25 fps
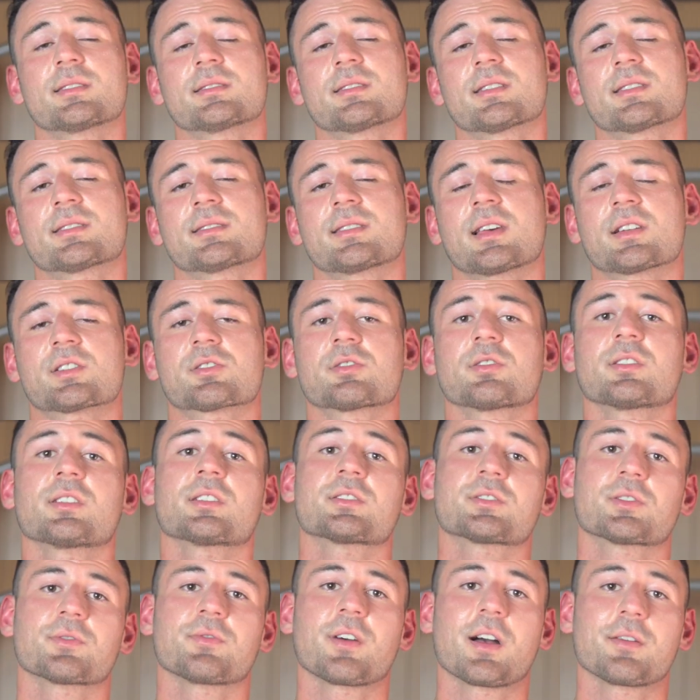is essentially a
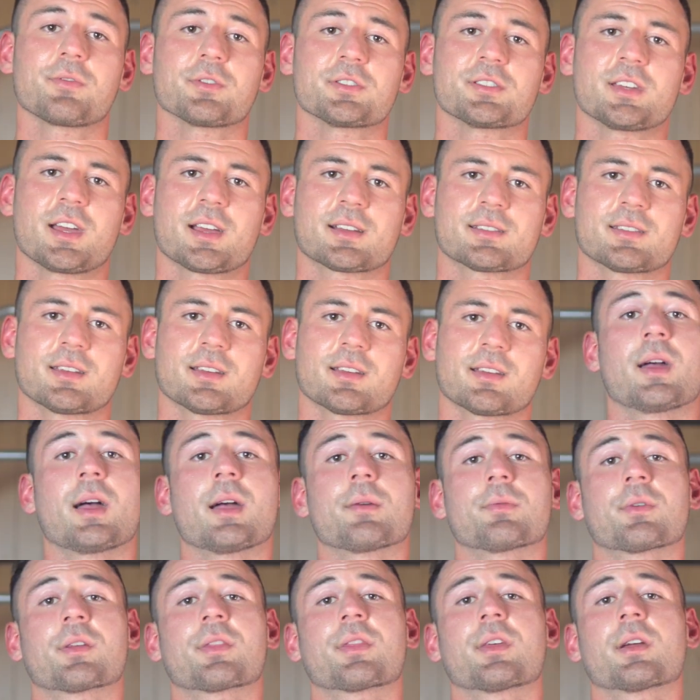survival tactic.
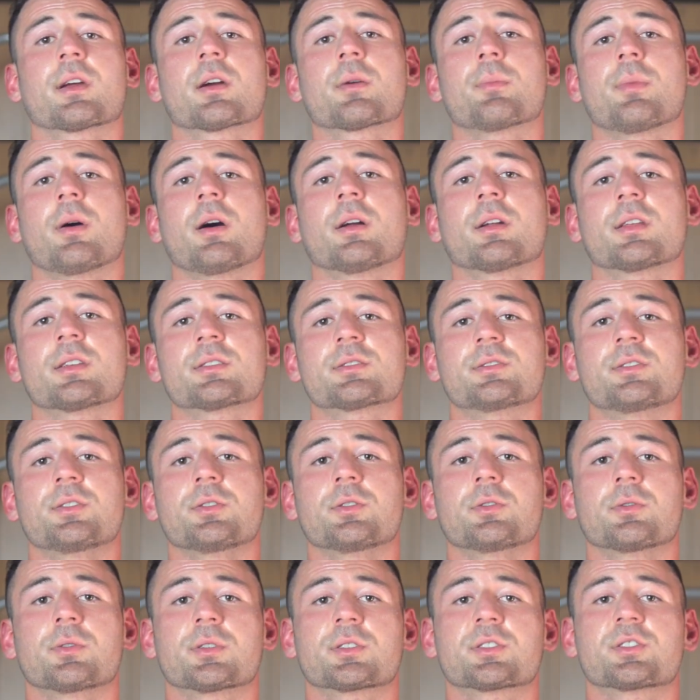Everything our bodies
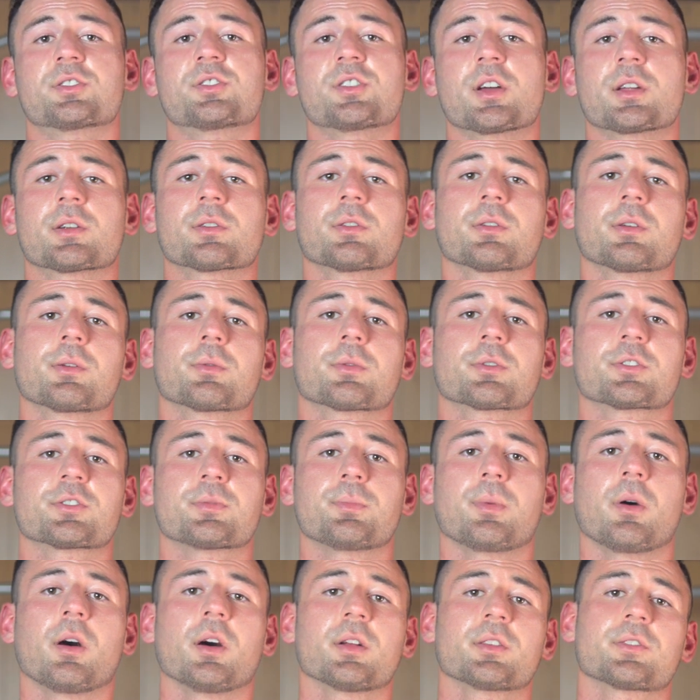do is generally a
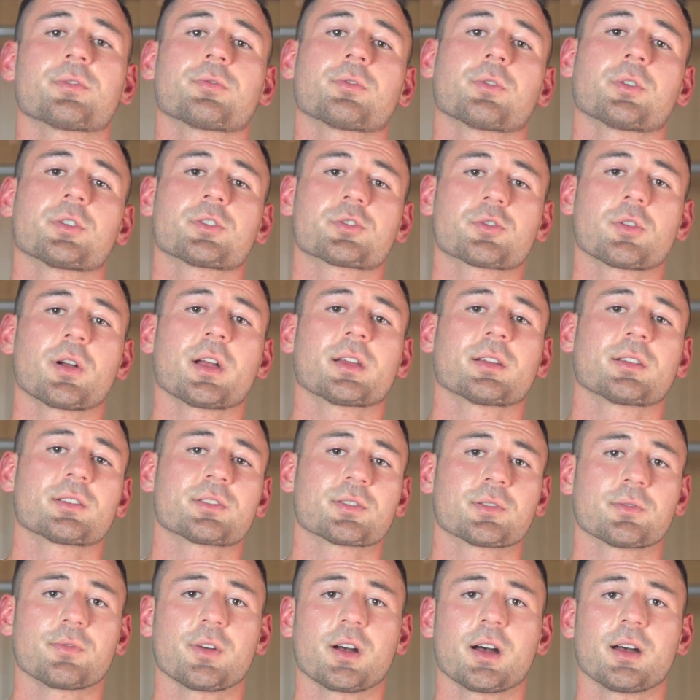response for it trying to
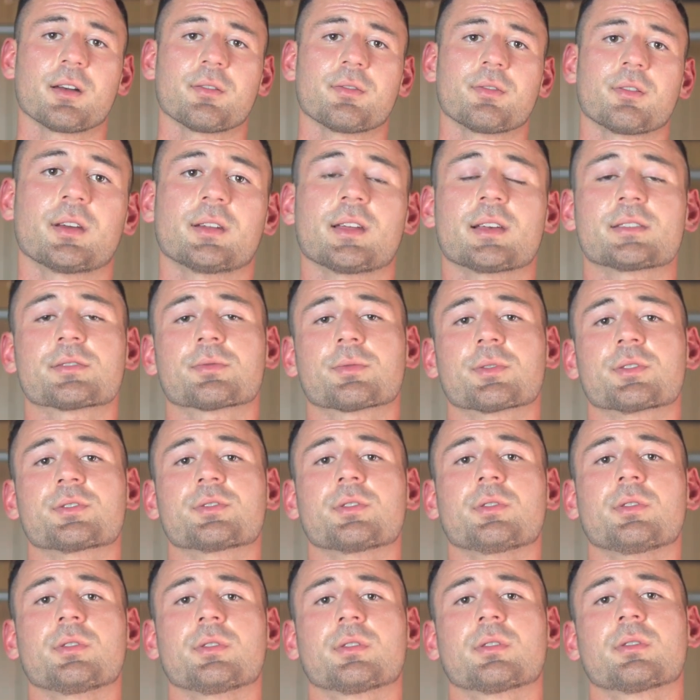survive. And as a
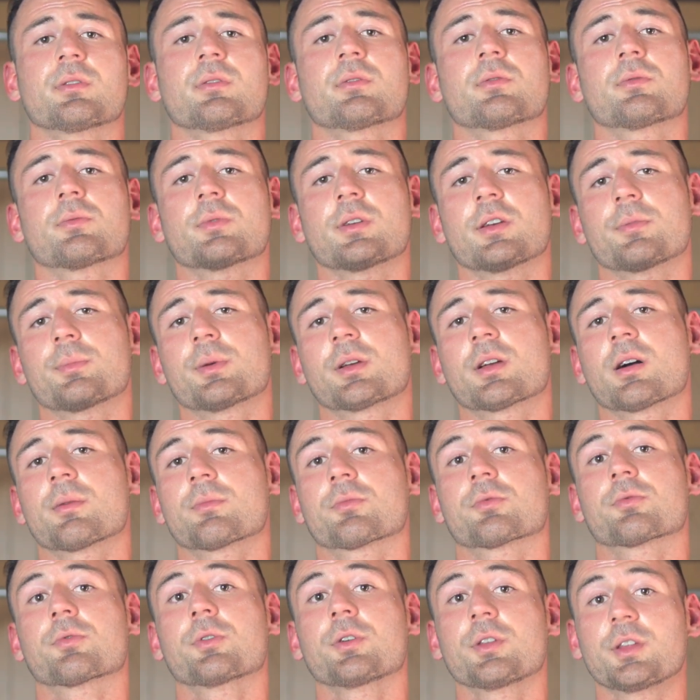result, we have
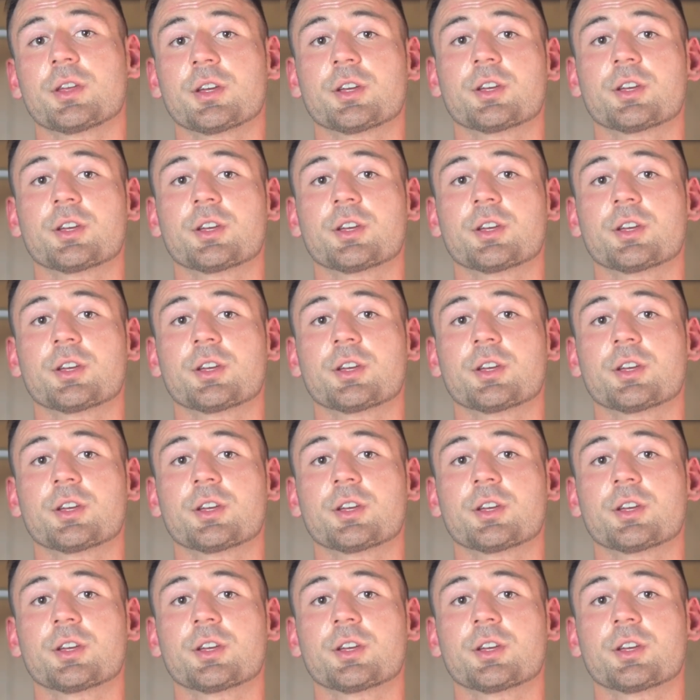become really